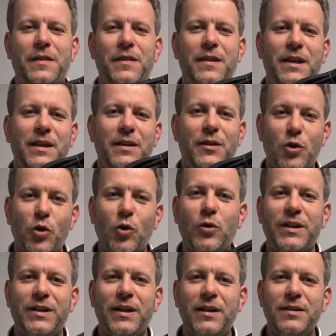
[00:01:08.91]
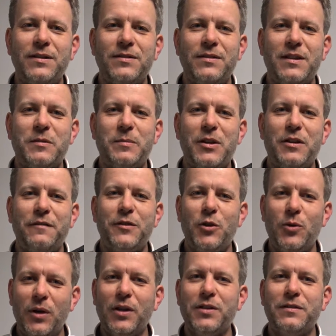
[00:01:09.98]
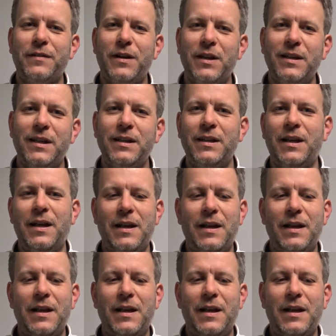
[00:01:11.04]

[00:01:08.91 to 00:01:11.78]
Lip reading: the corded irons, especially if you do a lot of ironing.